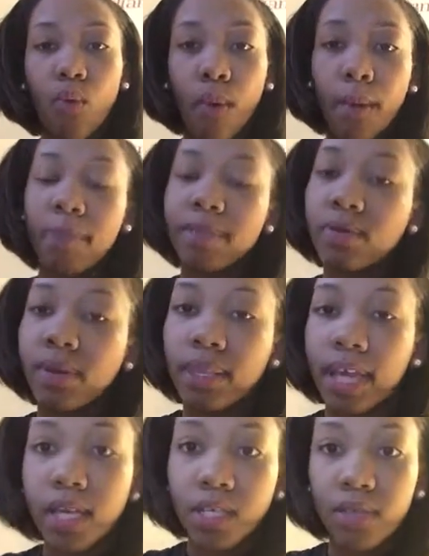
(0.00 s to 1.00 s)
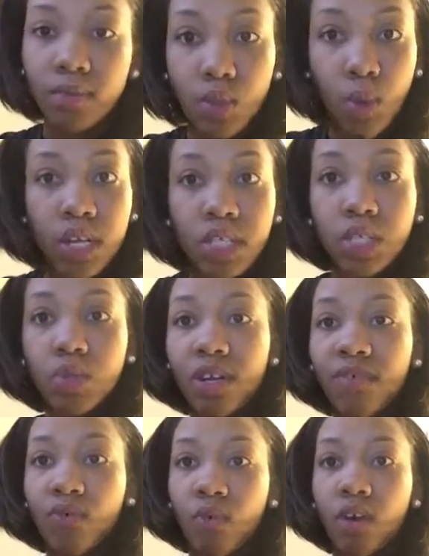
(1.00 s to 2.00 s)
Women between the ages of 20 to
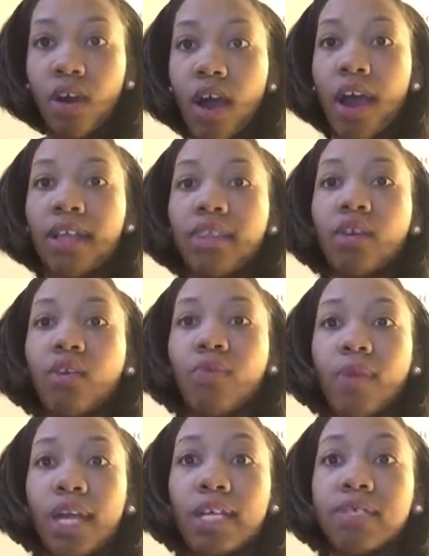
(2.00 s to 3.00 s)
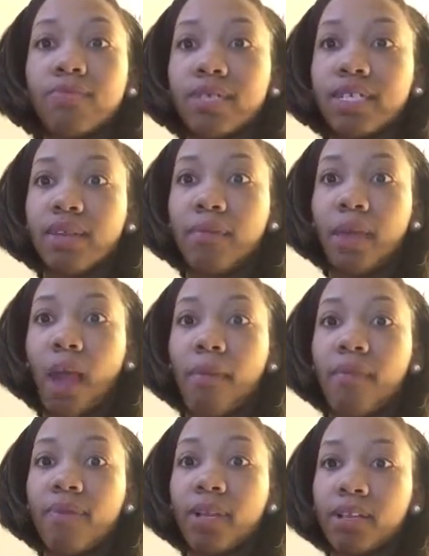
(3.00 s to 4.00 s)
24 are at the greatest risk of
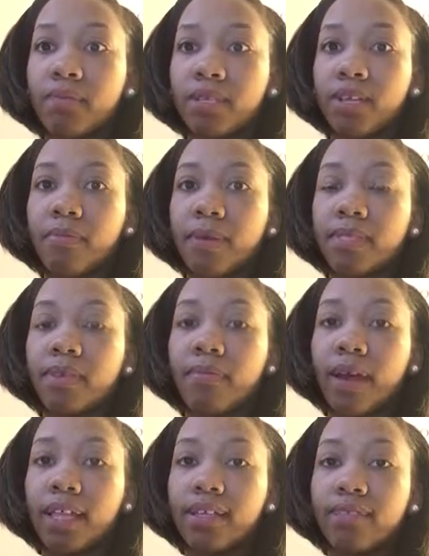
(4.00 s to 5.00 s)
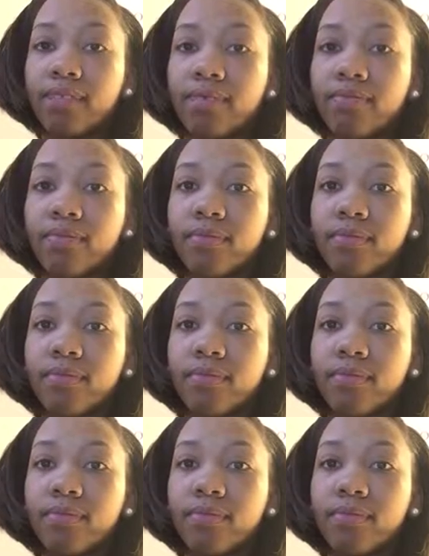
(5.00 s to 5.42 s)
becoming victims of domestic violence.